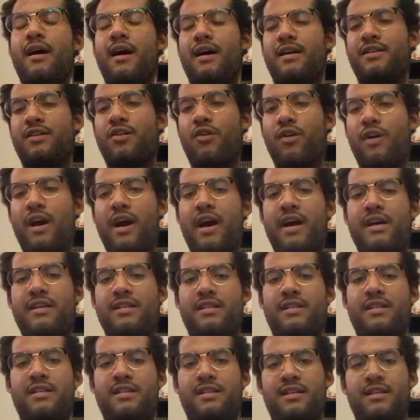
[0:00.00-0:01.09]
How's it going, guys?
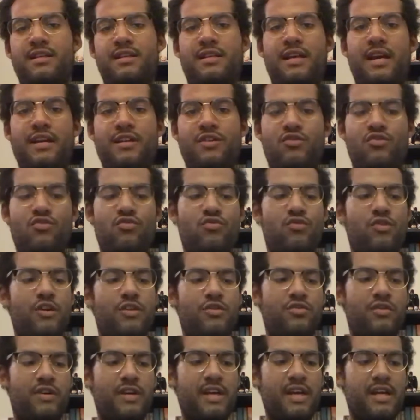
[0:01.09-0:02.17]
This is Jesus
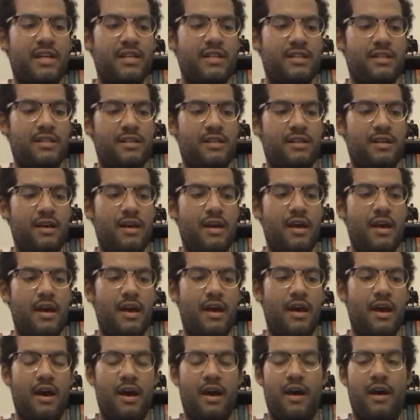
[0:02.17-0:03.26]
Rodriguez.
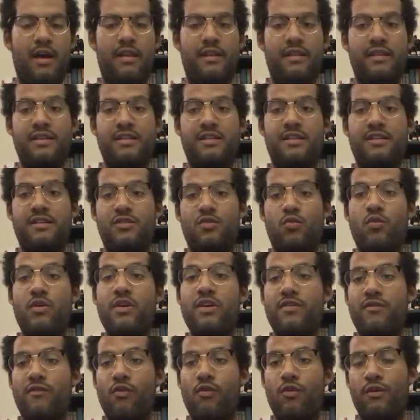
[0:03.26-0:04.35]
This is
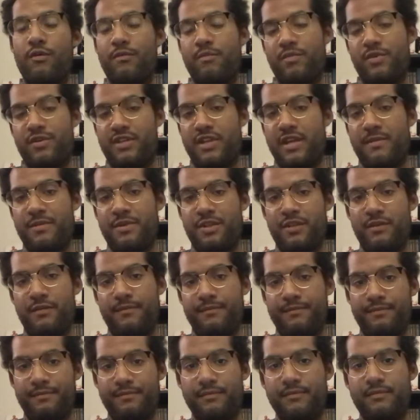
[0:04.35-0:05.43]
week 4 perception,
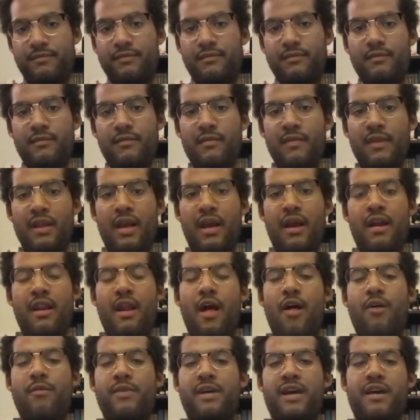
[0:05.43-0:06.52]
and
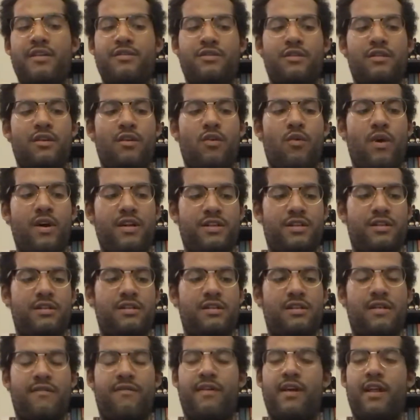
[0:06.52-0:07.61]
I'll be answering the question
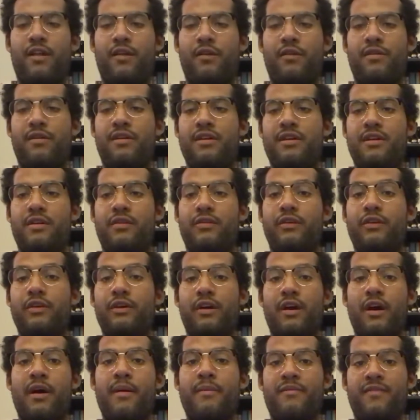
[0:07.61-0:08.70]
that followed the
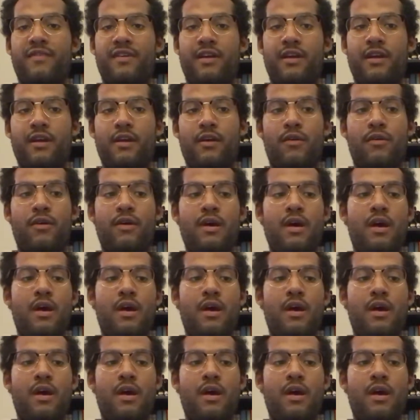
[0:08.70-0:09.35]
look up video.